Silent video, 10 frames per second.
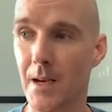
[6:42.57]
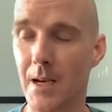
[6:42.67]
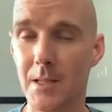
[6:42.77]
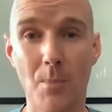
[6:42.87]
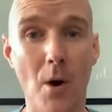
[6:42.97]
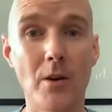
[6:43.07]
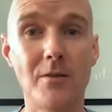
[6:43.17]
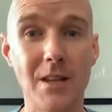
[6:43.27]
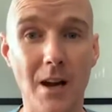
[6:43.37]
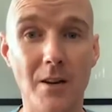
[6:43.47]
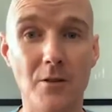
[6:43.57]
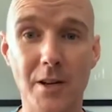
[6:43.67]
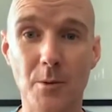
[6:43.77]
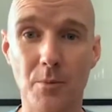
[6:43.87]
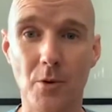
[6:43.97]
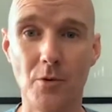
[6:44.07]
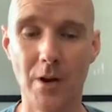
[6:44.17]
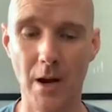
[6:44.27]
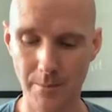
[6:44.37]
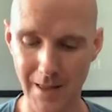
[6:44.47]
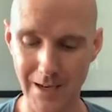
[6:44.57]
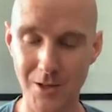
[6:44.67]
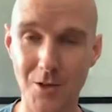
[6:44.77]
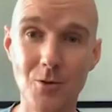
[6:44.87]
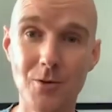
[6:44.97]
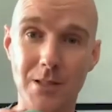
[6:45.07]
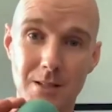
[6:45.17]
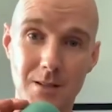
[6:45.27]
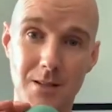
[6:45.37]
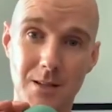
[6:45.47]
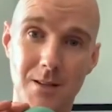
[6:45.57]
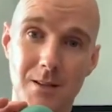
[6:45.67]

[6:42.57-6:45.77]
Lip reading: as part of the Ayurveda program that uses